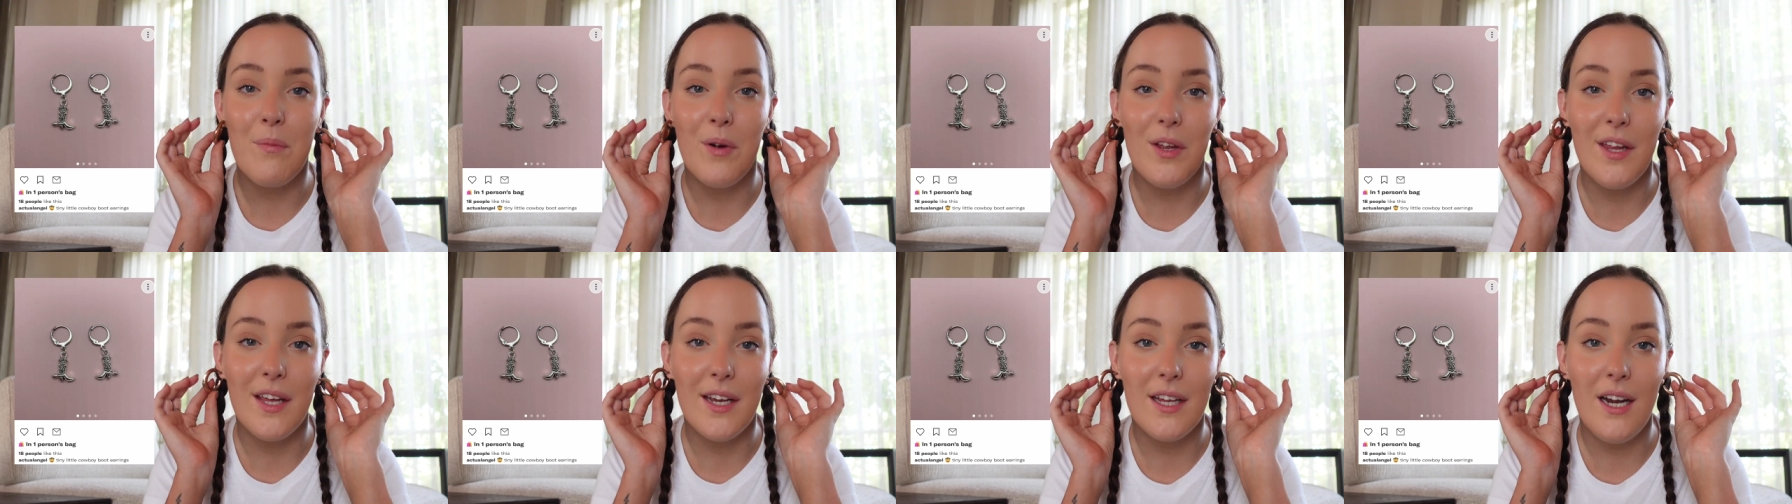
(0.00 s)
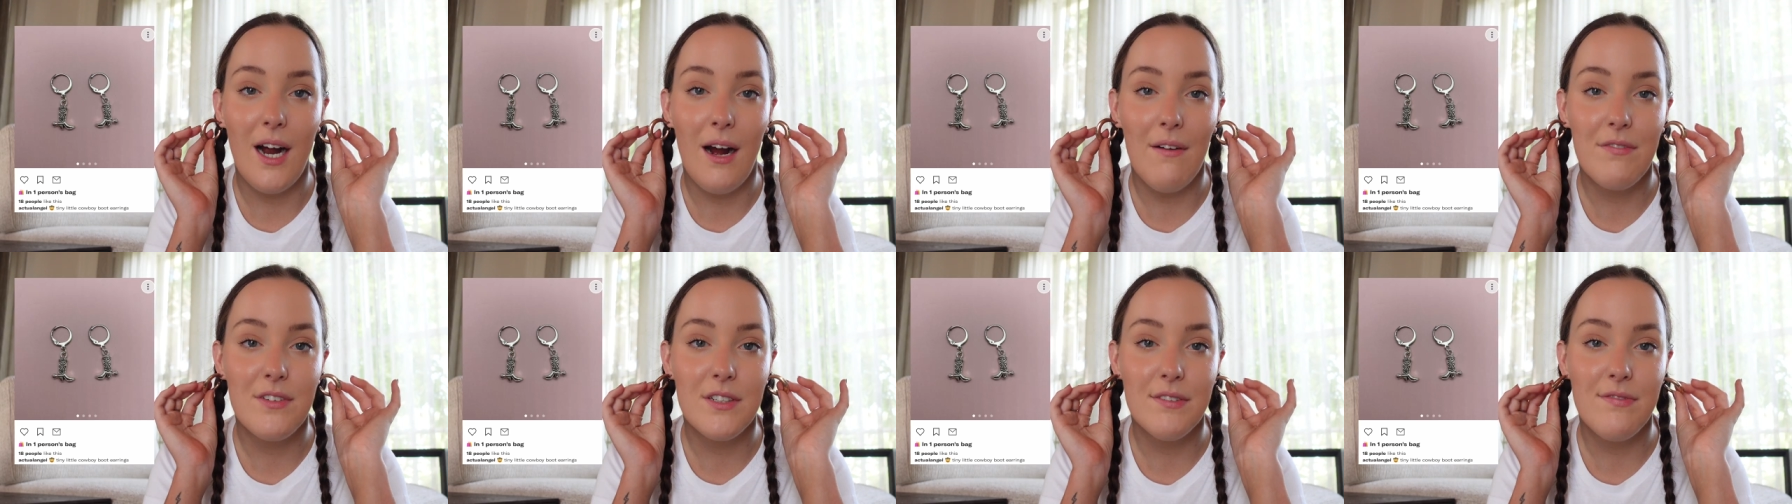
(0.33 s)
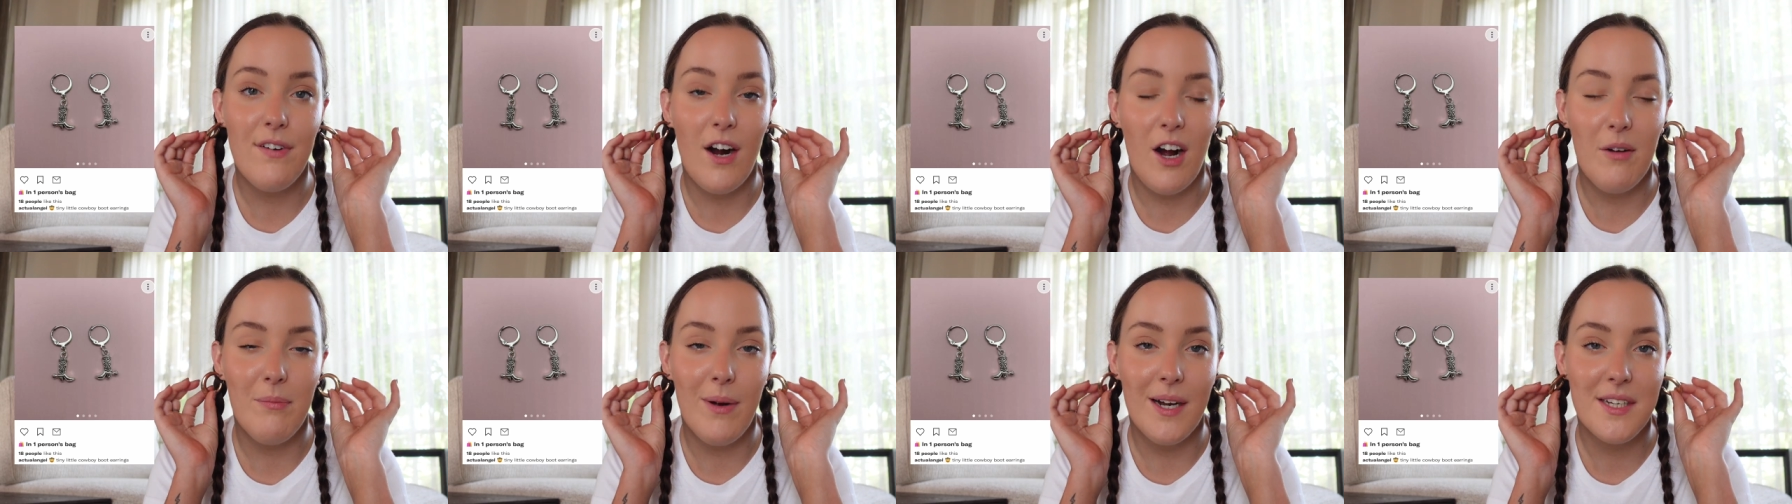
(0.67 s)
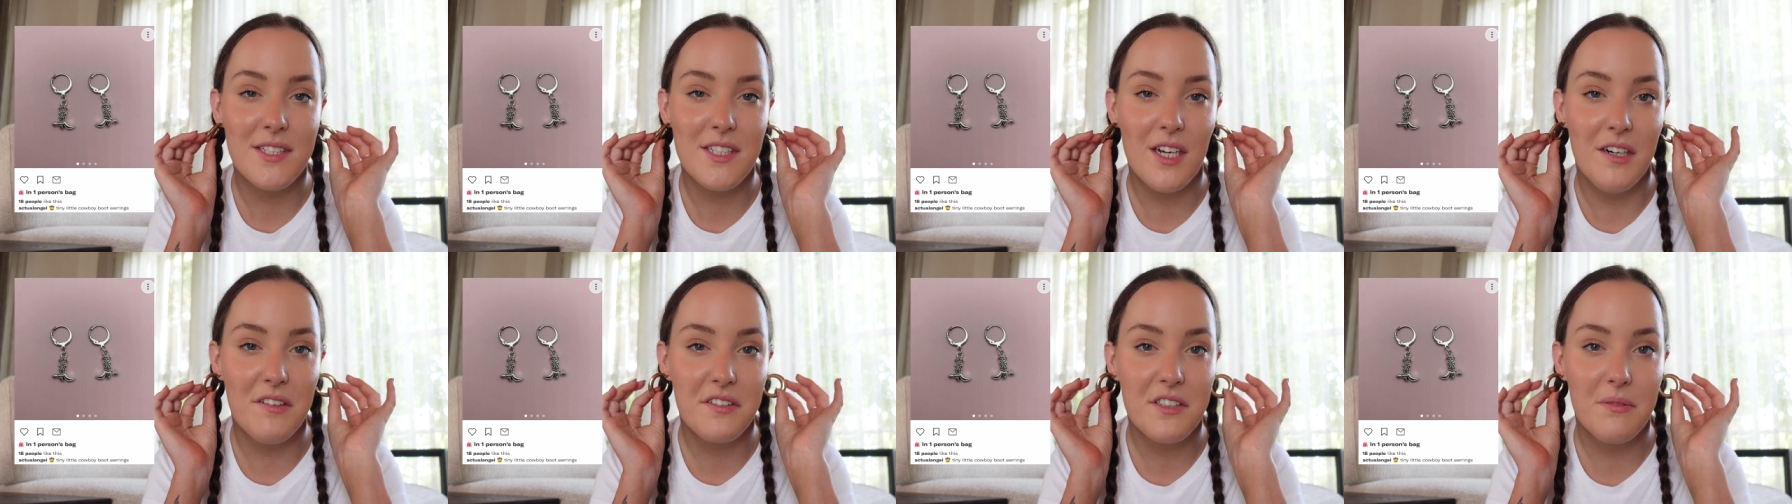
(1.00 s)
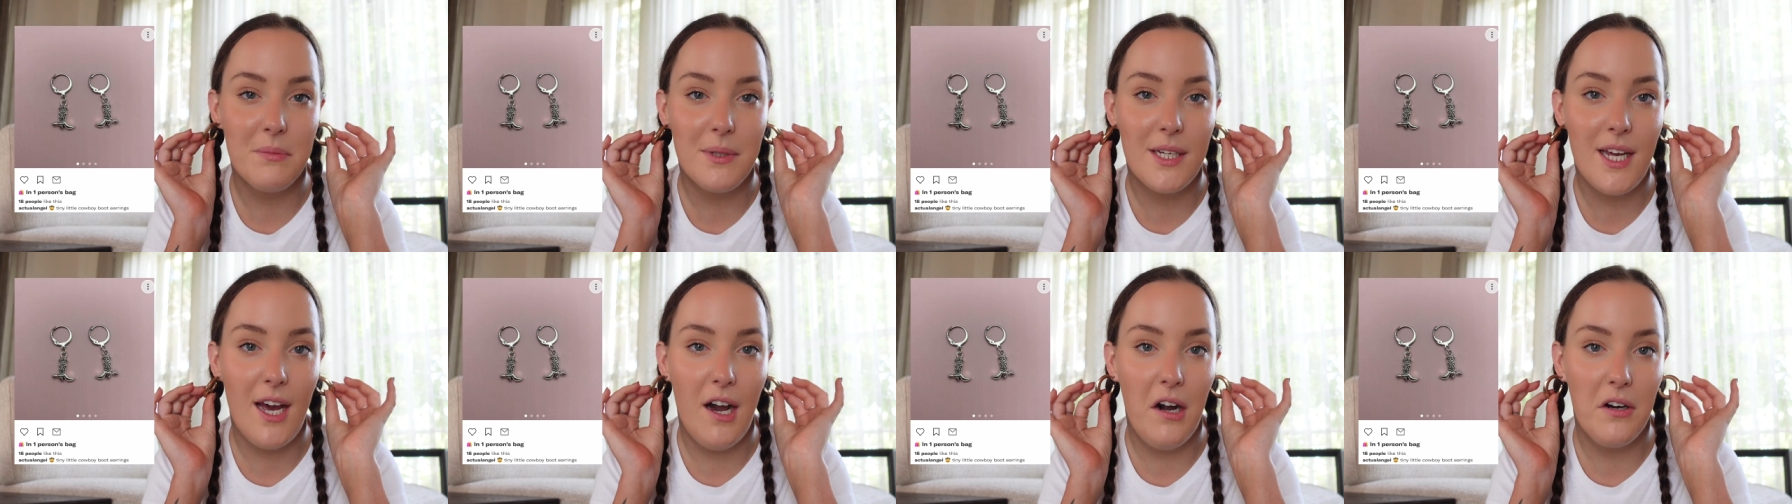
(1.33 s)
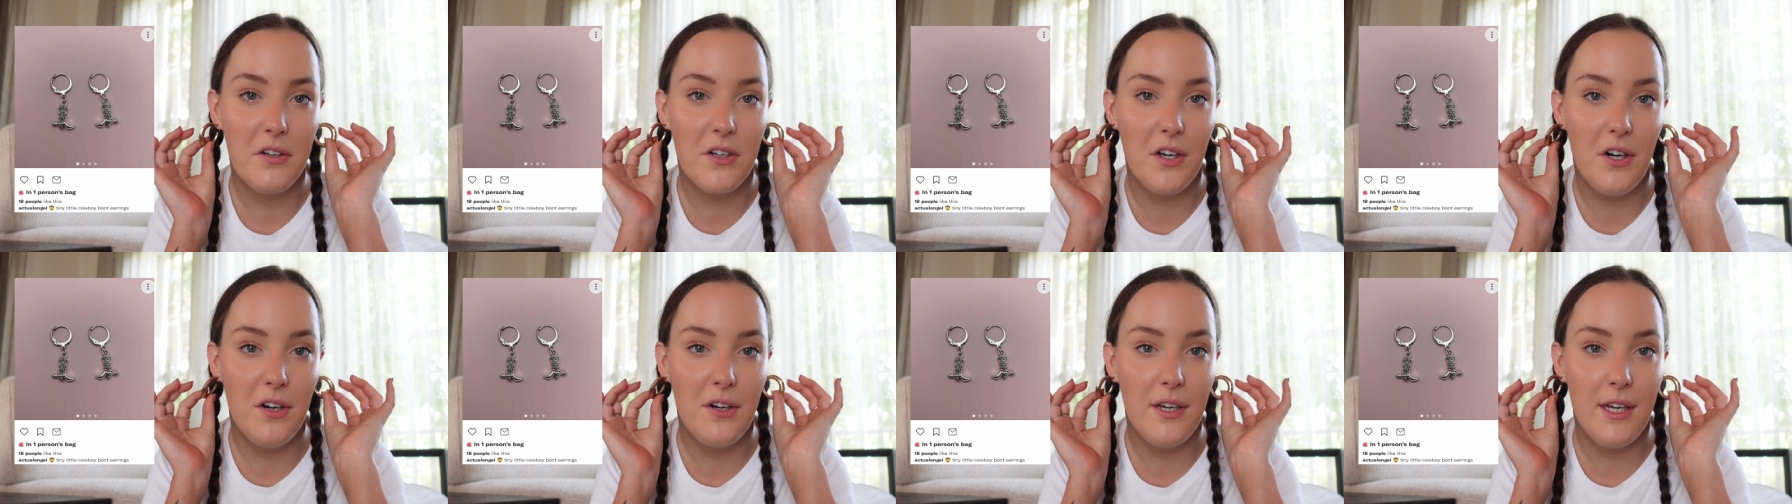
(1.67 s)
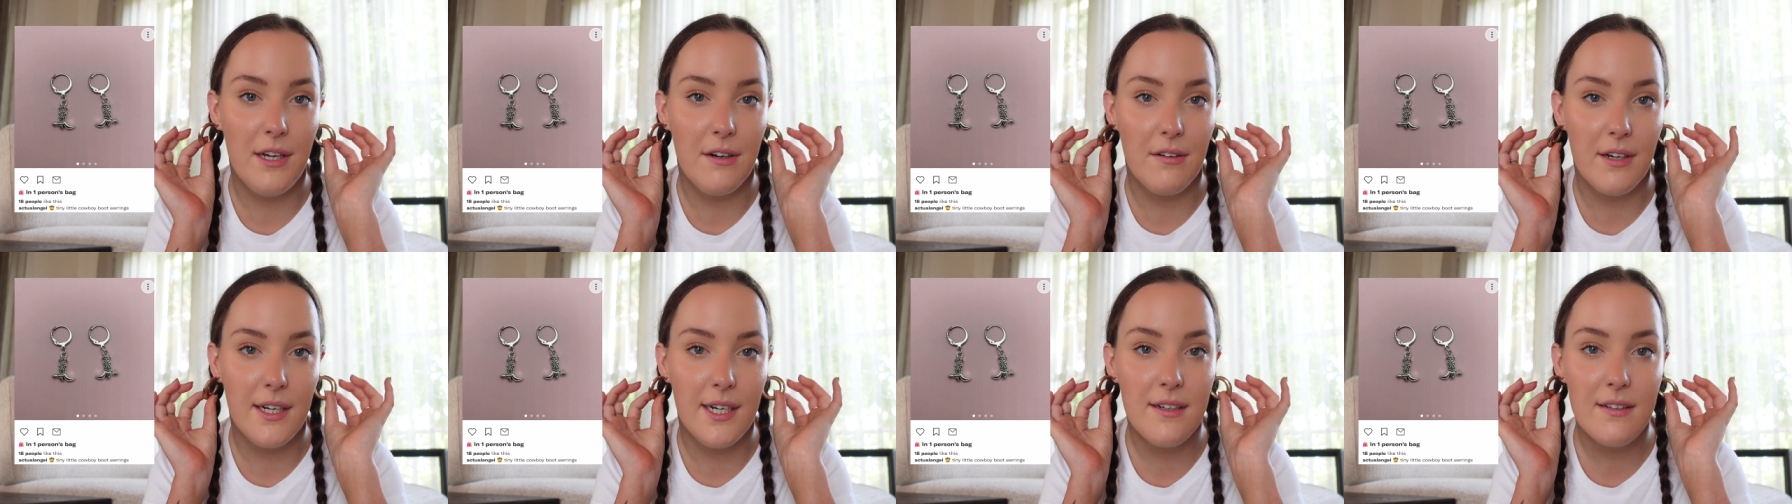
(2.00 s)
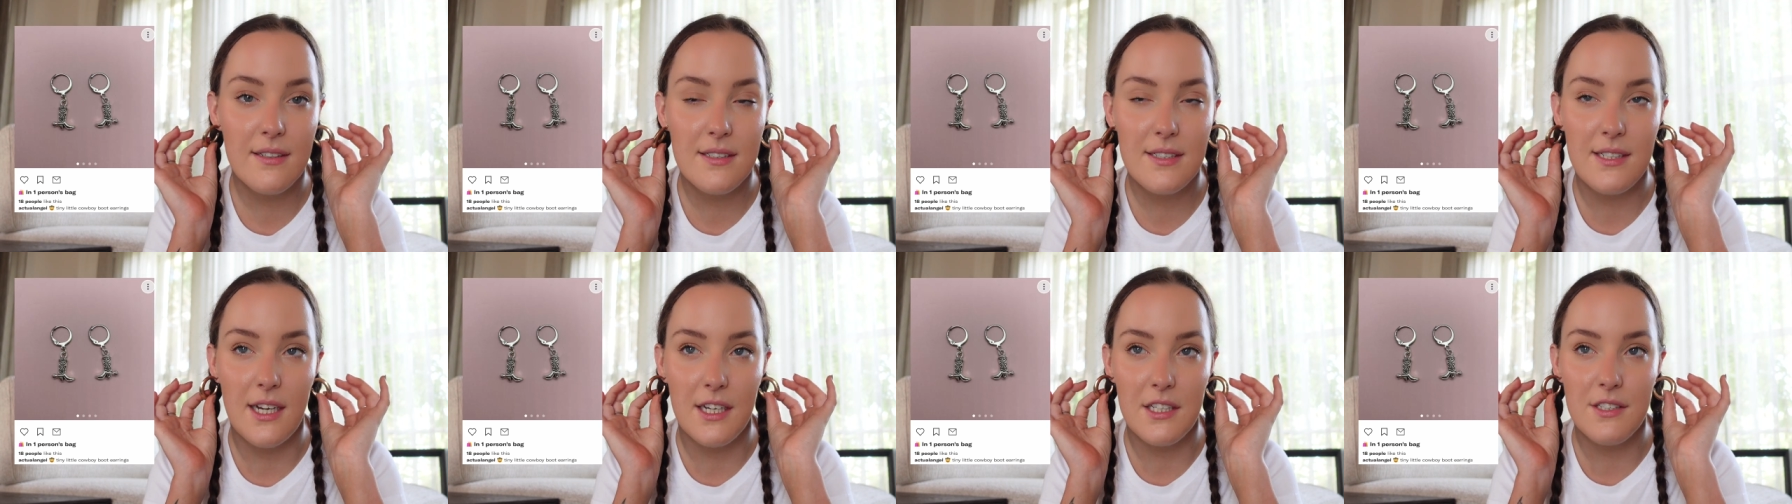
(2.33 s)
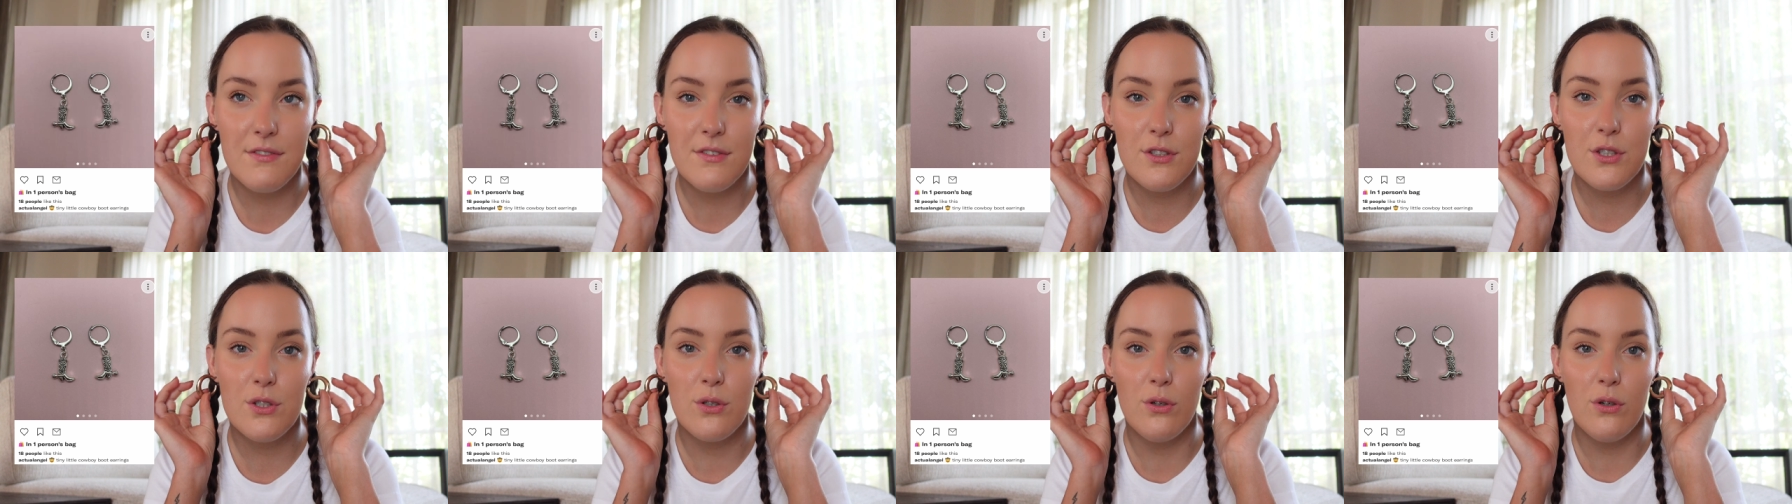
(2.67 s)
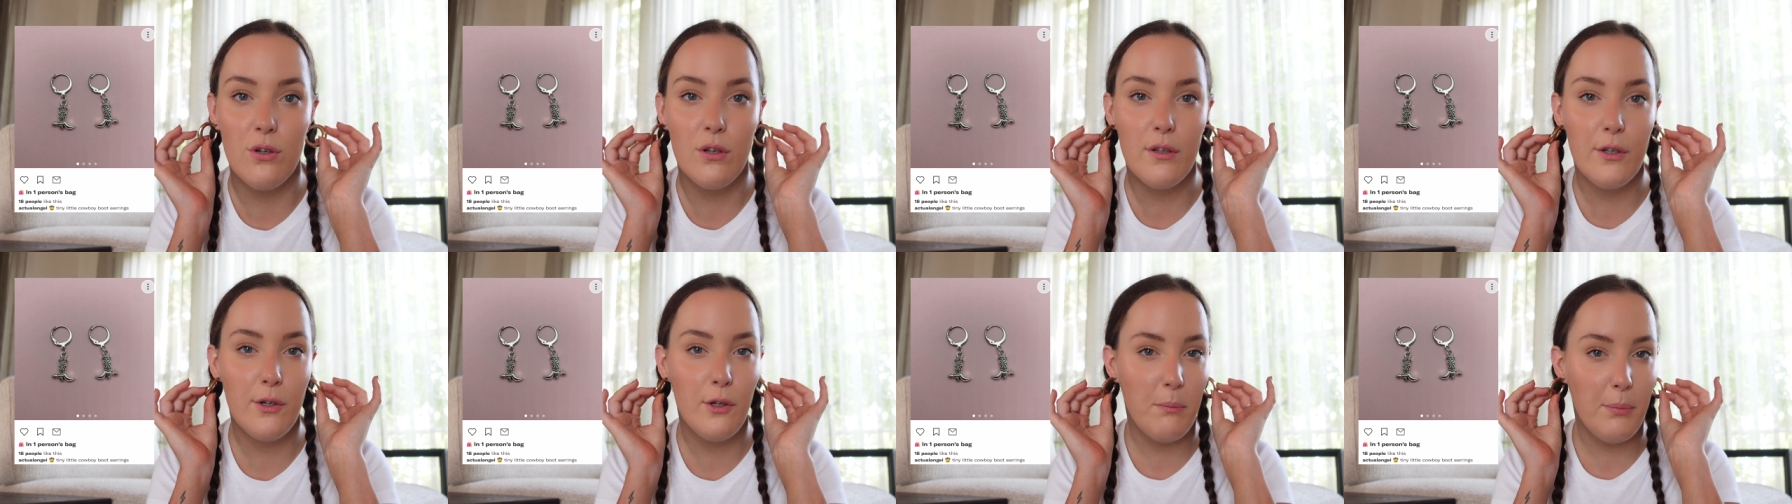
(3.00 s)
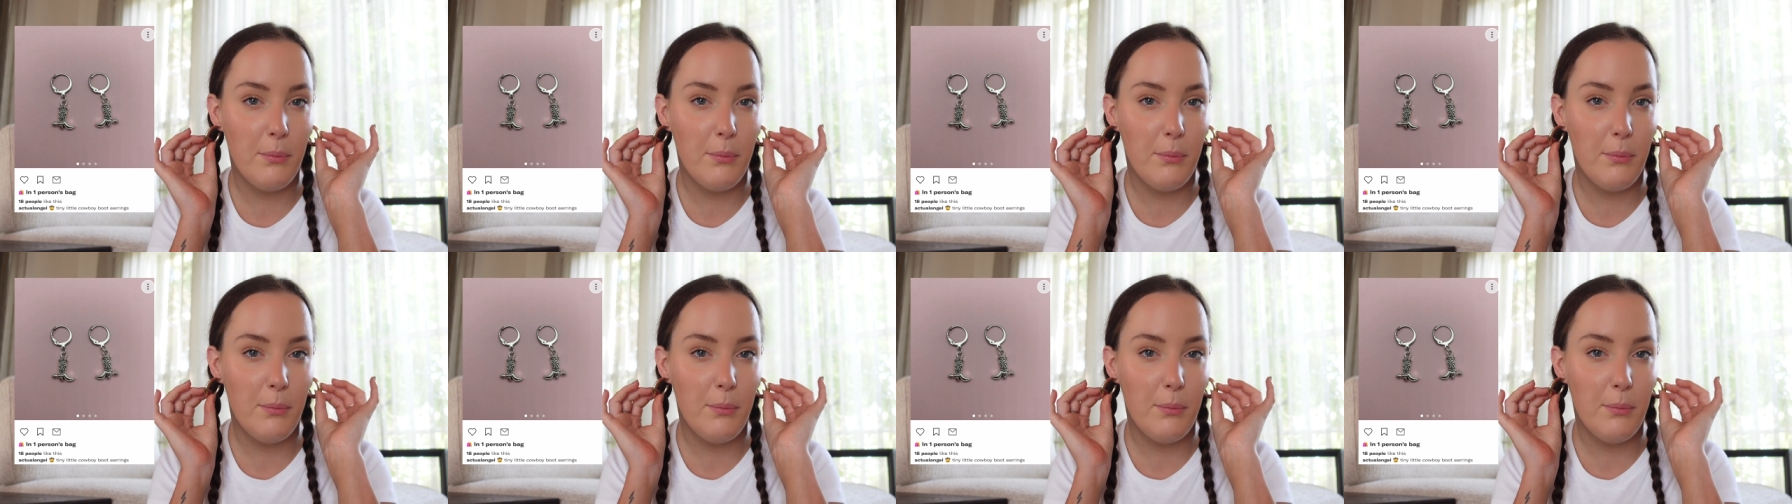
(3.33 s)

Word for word: really gonna have to find myself some cowgirl earrings, that's for sure, little